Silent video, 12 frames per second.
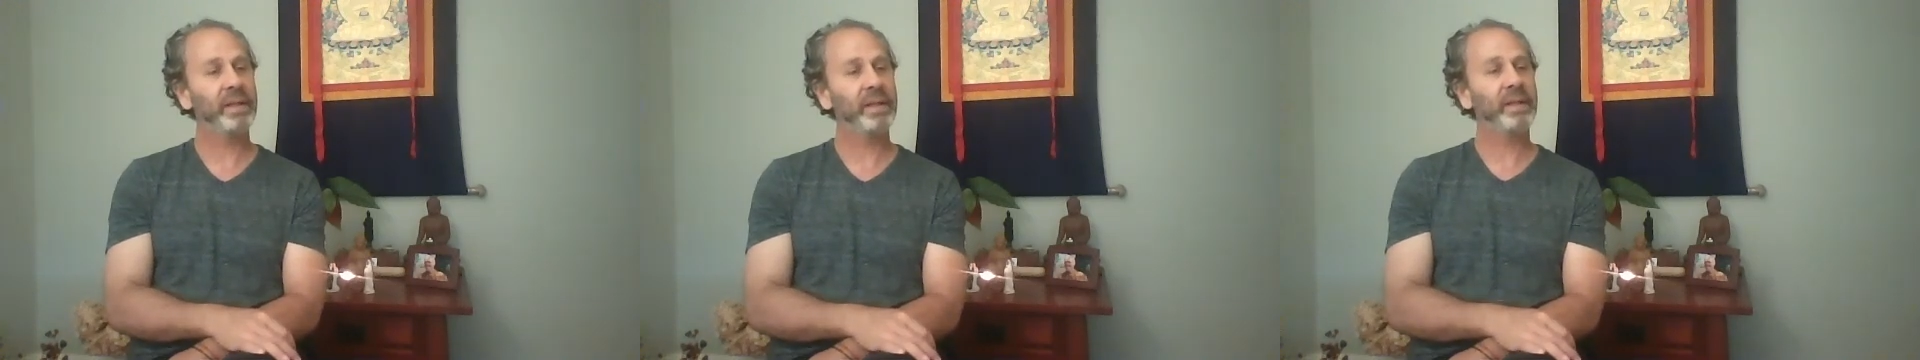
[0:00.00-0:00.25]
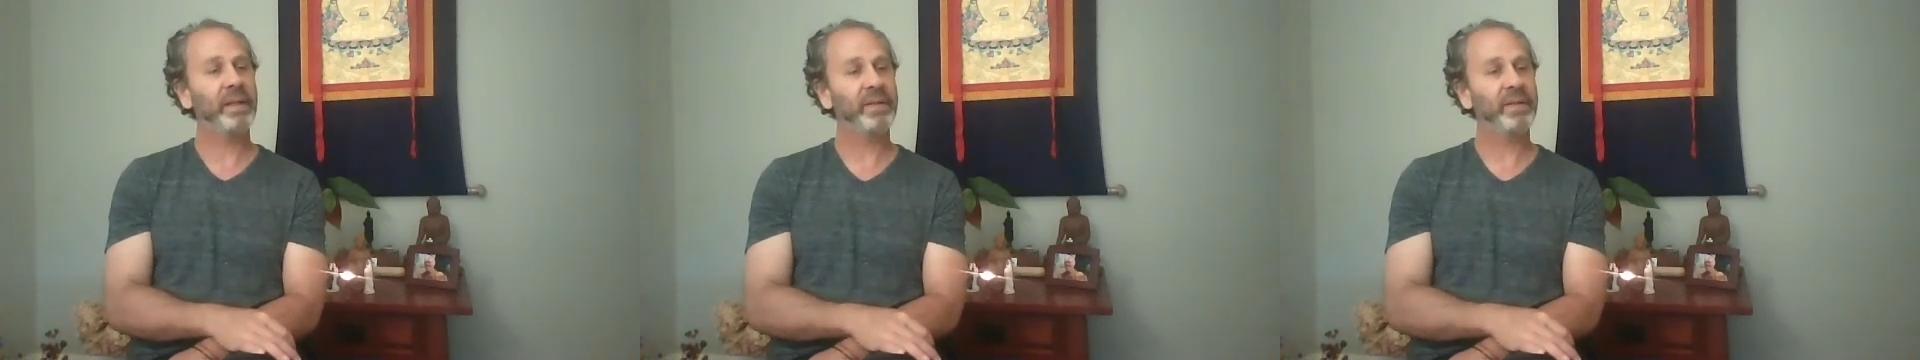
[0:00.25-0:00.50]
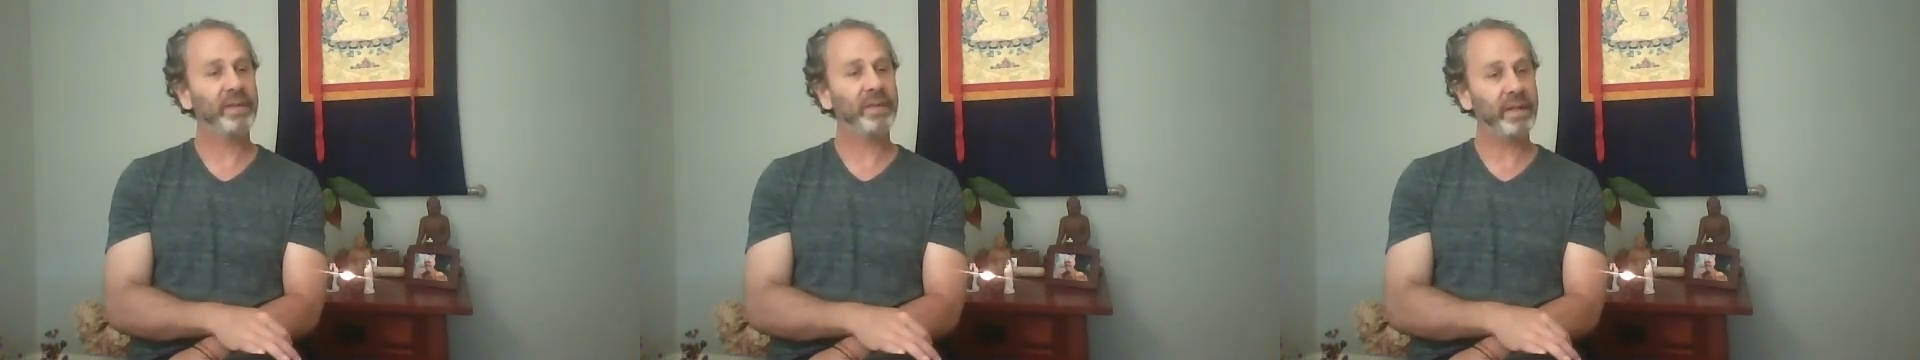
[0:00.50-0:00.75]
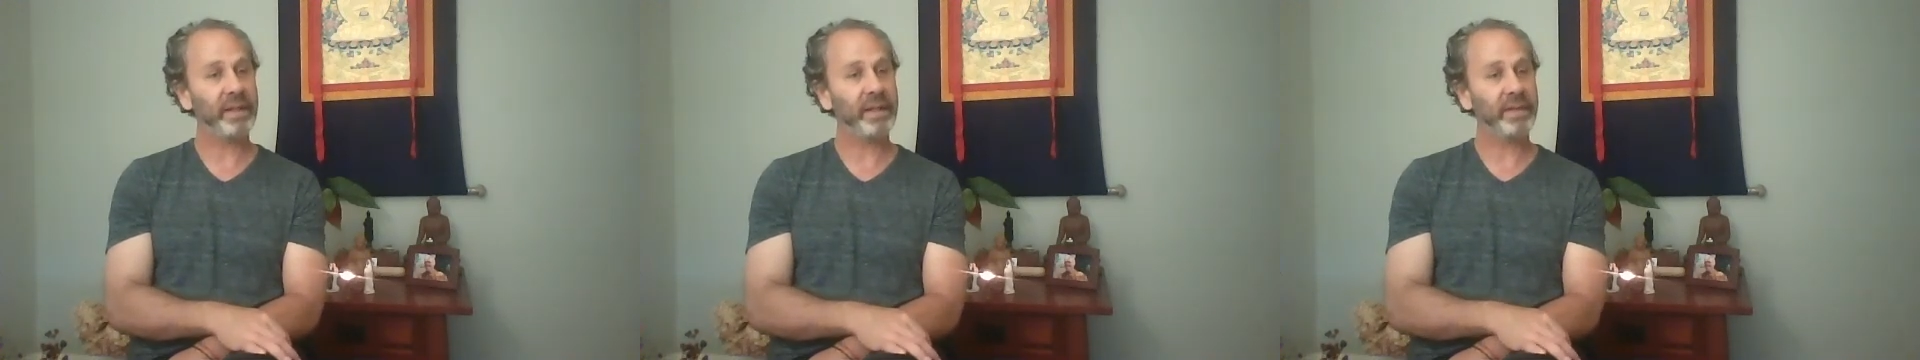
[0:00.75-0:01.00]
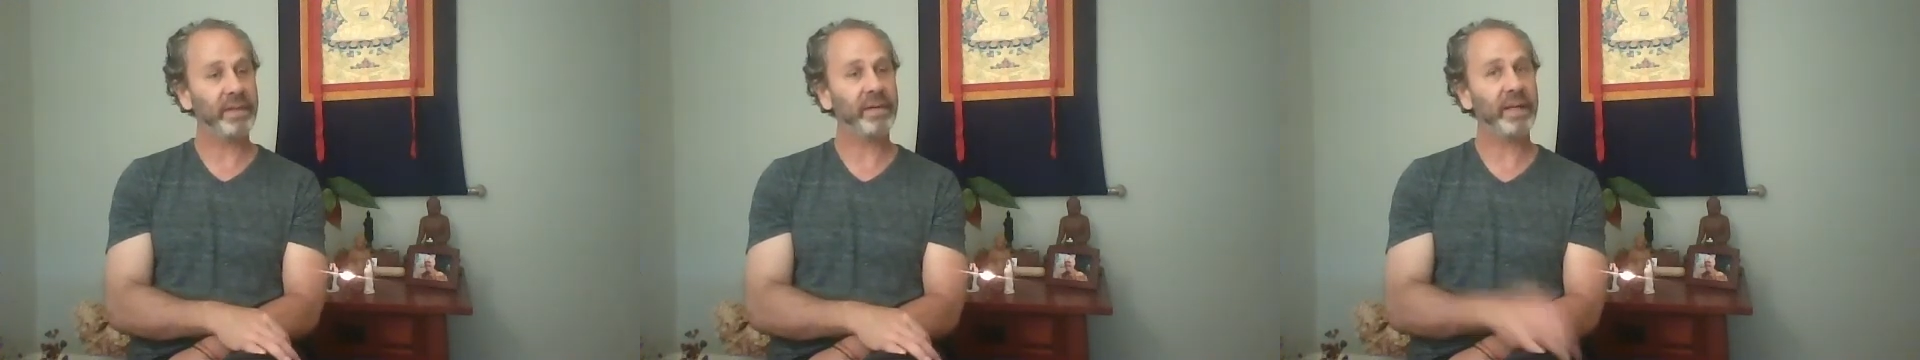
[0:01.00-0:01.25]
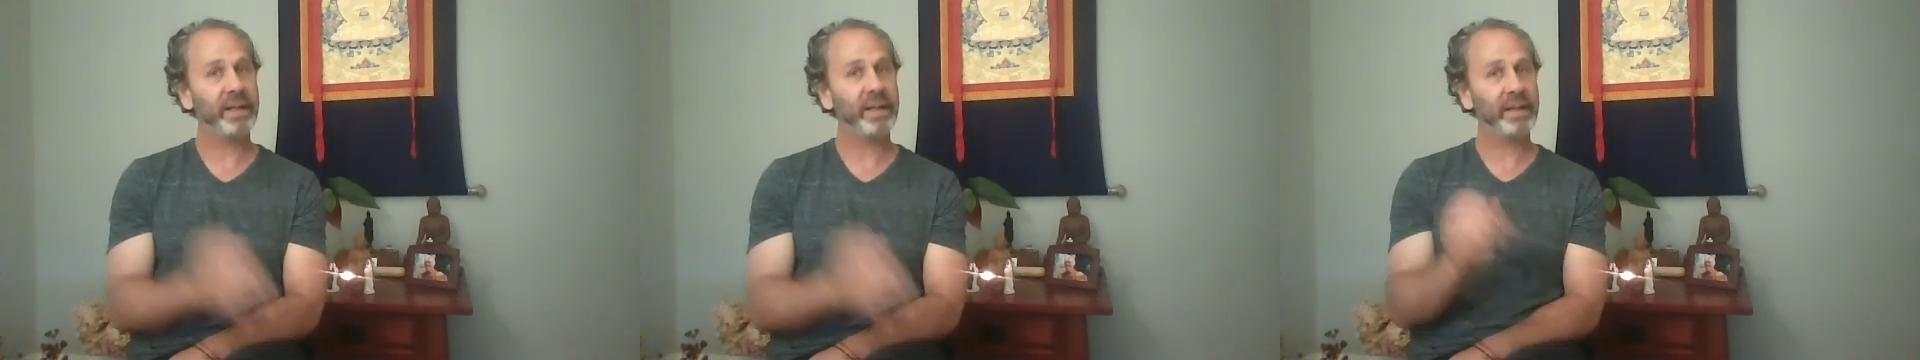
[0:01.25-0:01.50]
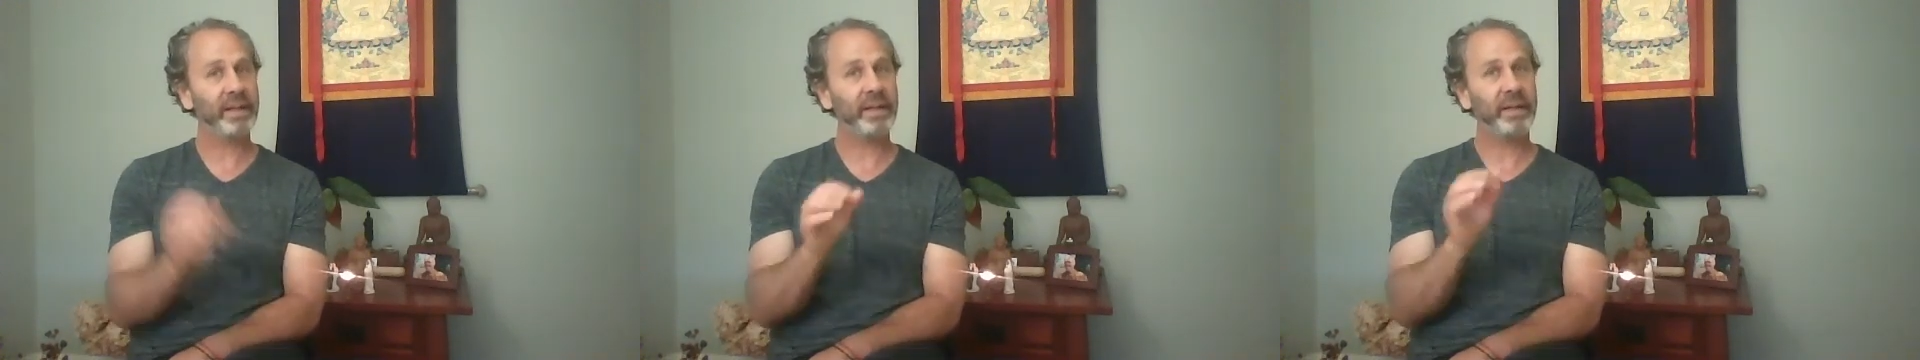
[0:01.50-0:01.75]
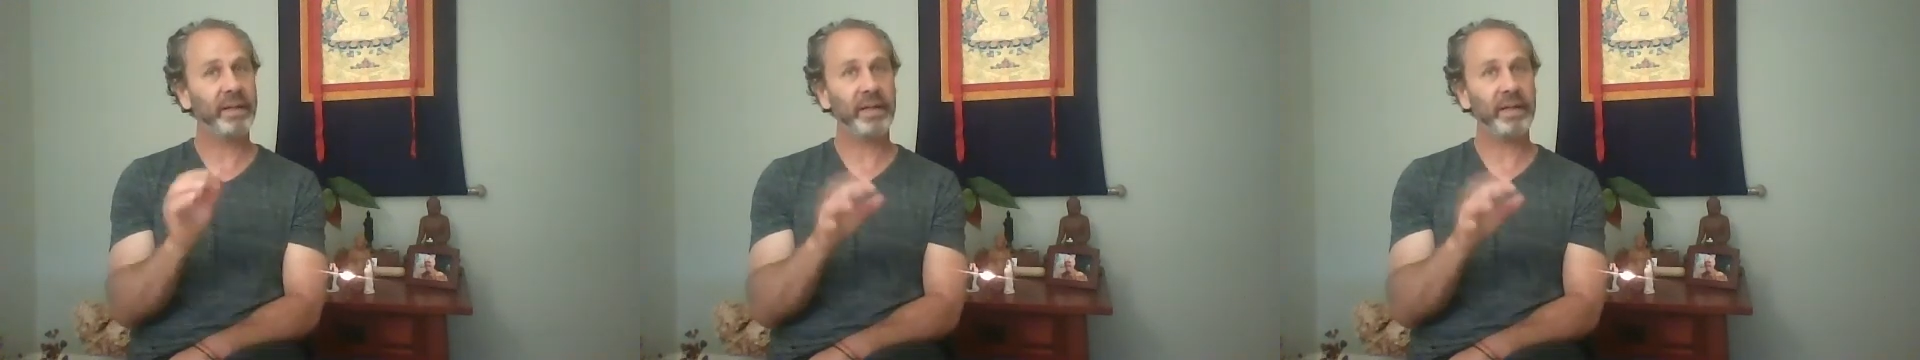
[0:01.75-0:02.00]
and seeing right
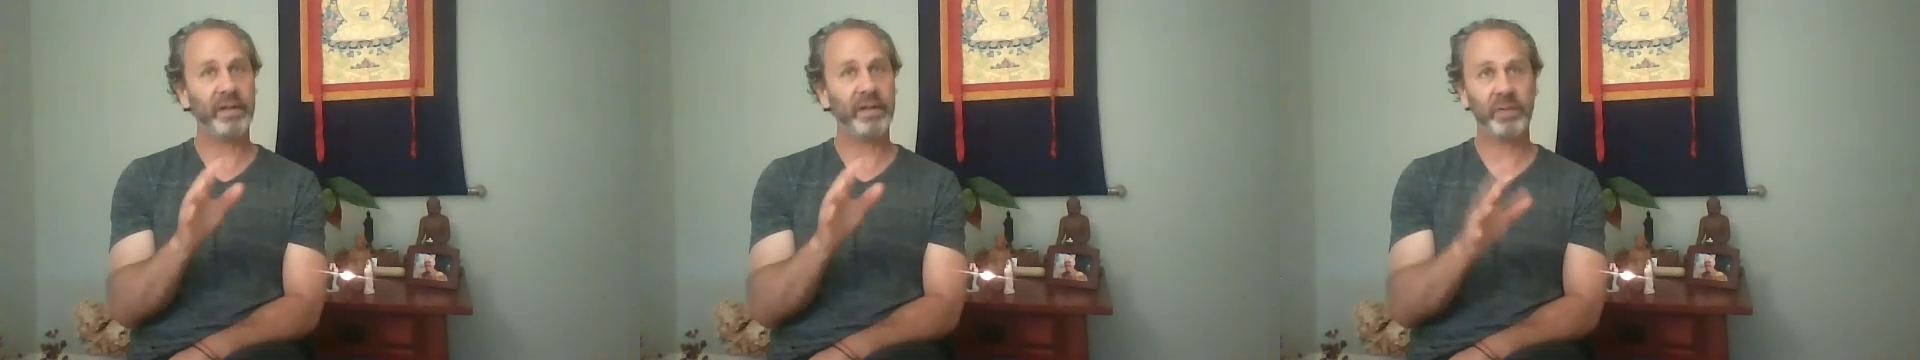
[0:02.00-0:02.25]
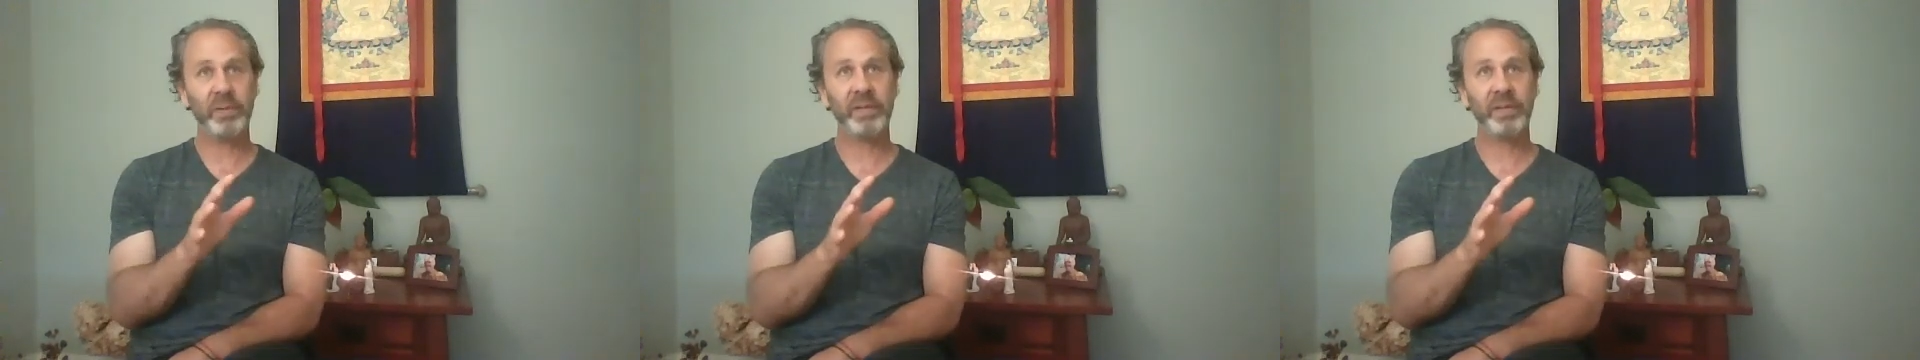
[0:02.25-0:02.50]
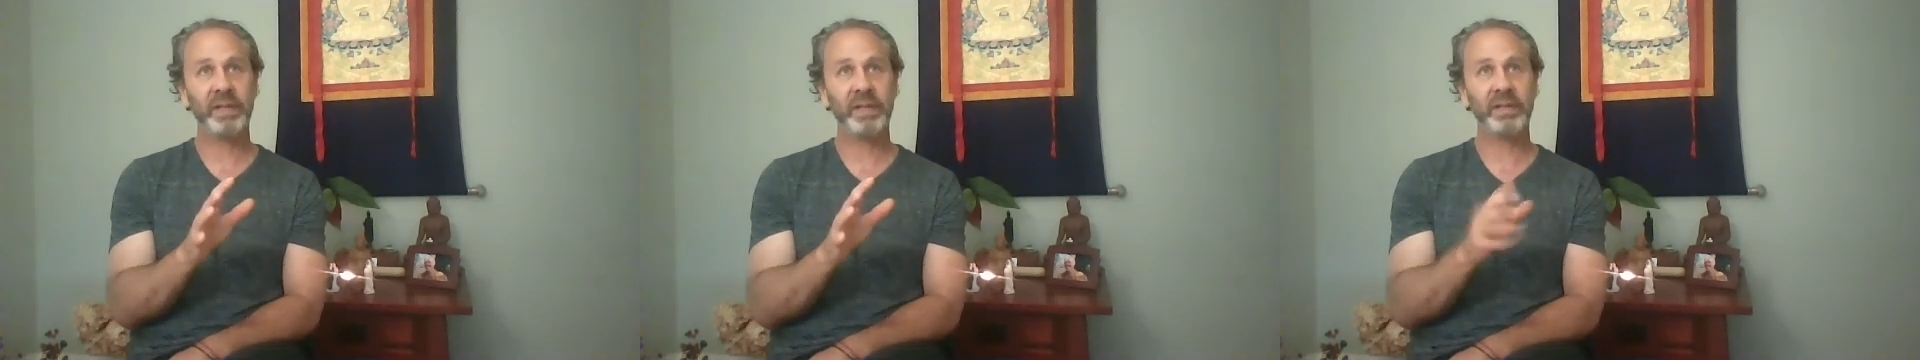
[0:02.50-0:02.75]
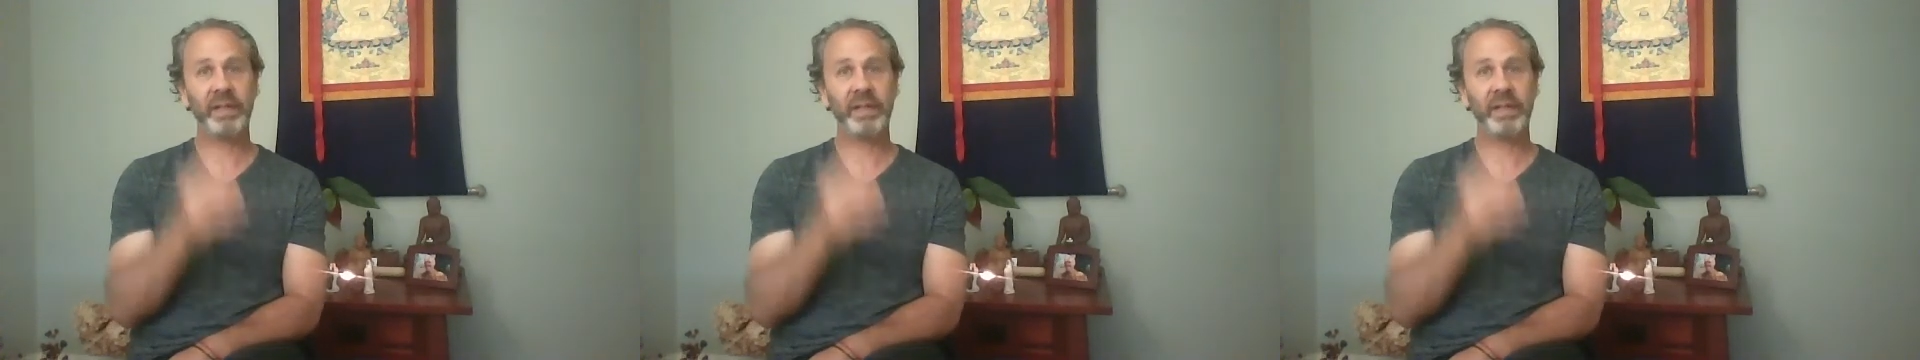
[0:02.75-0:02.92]
there experientially,